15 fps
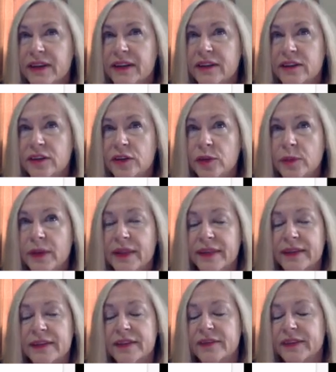did two
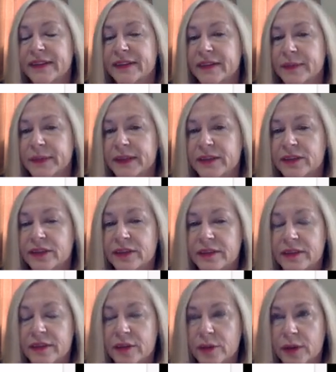methods of estimation.
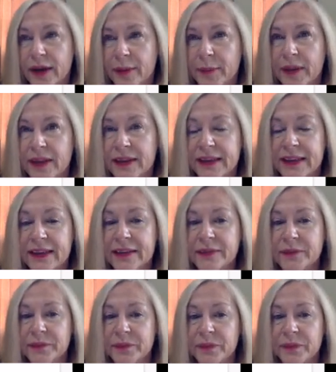So MLE,